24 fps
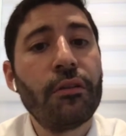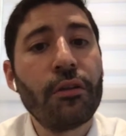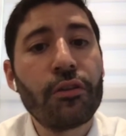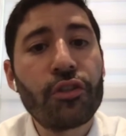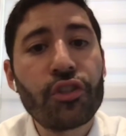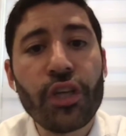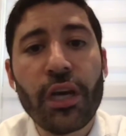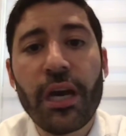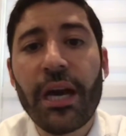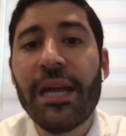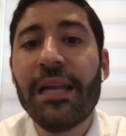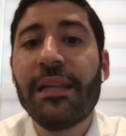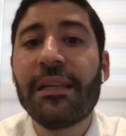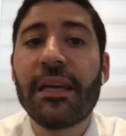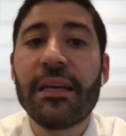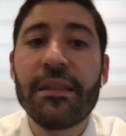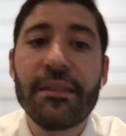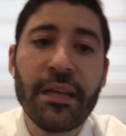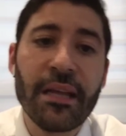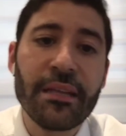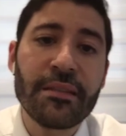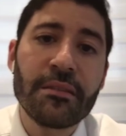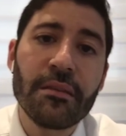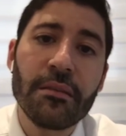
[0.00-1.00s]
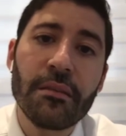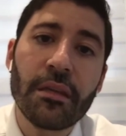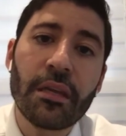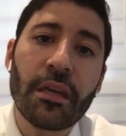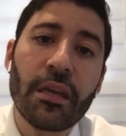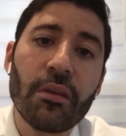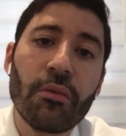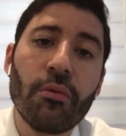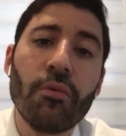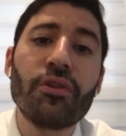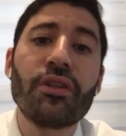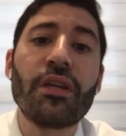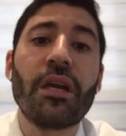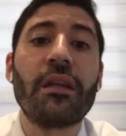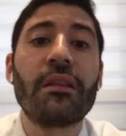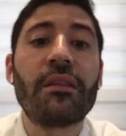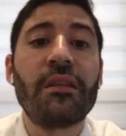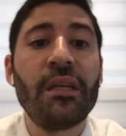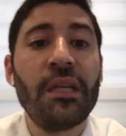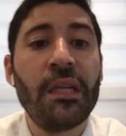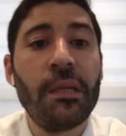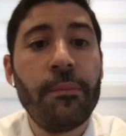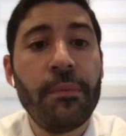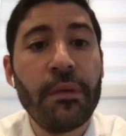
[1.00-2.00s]
The child cannot say the Kiddush
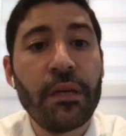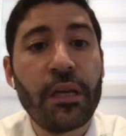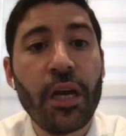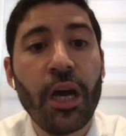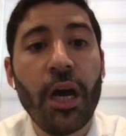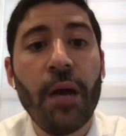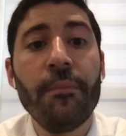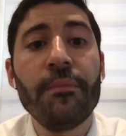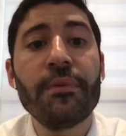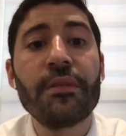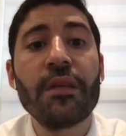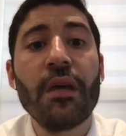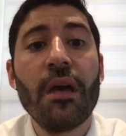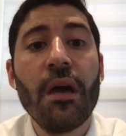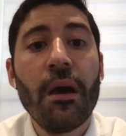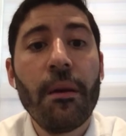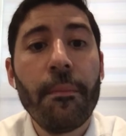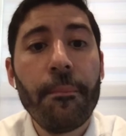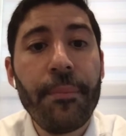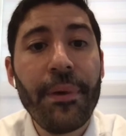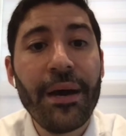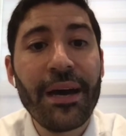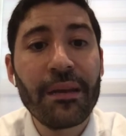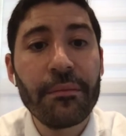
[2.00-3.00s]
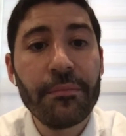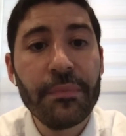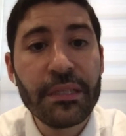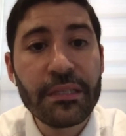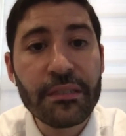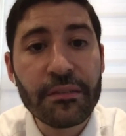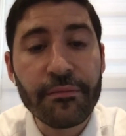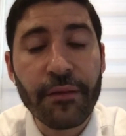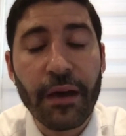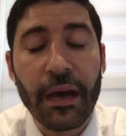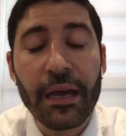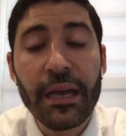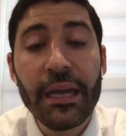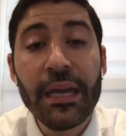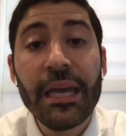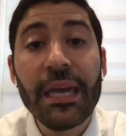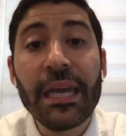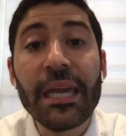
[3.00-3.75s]
until he becomes Bar Mitzvah.